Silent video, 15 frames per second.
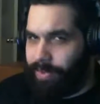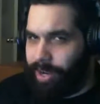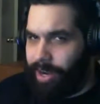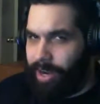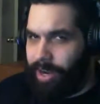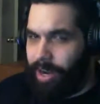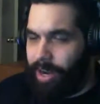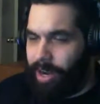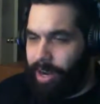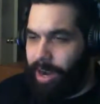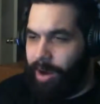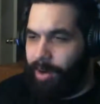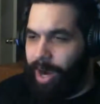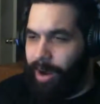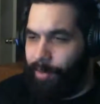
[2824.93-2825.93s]

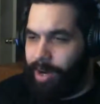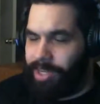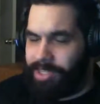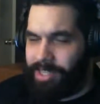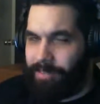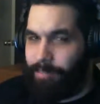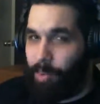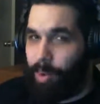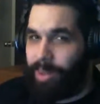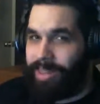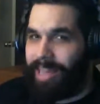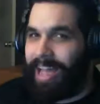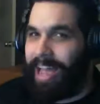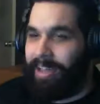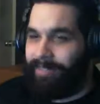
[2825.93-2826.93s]
I want to see more
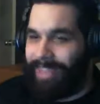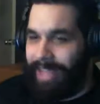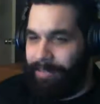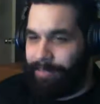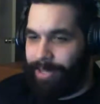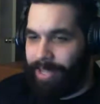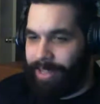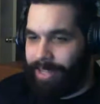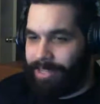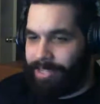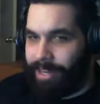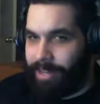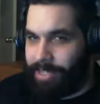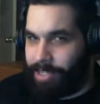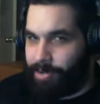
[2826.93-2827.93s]
live gameplay that's
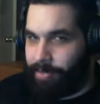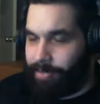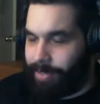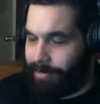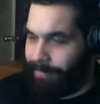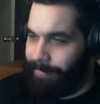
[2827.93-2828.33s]
not scripted.